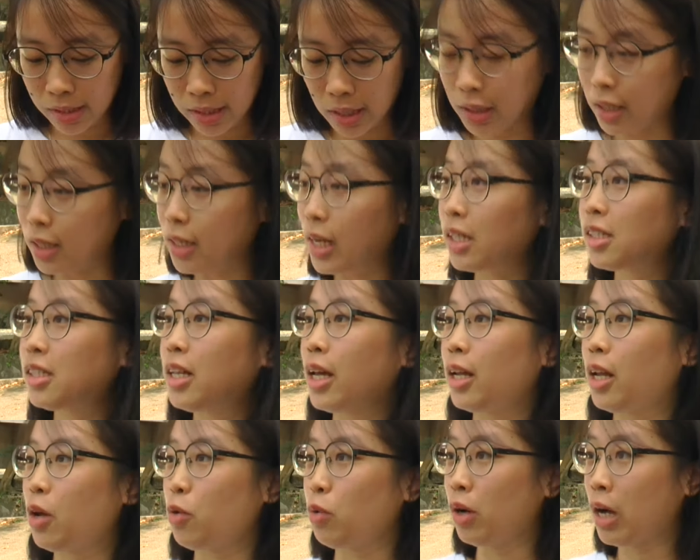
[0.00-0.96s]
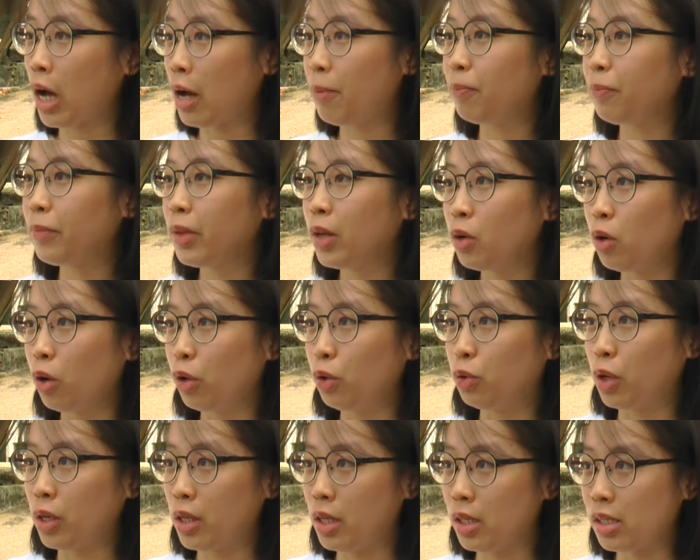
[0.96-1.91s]
said the next day they will come
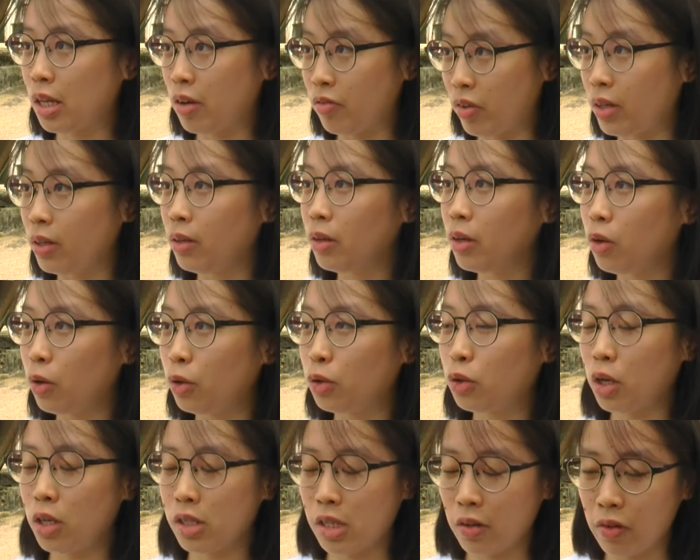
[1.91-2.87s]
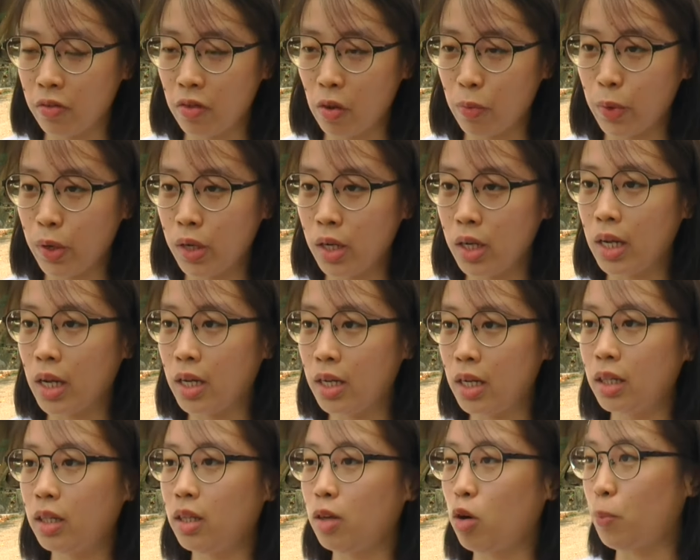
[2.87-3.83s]
on twenty-seventh. On twenty-seventh February, they
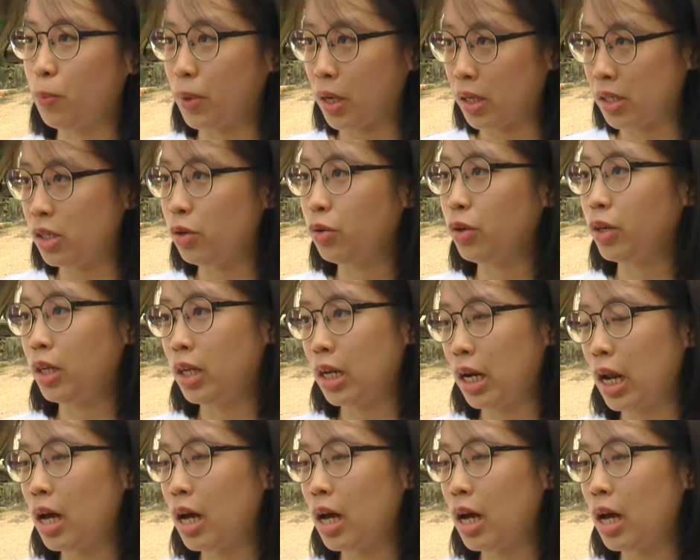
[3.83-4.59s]
did the operasi already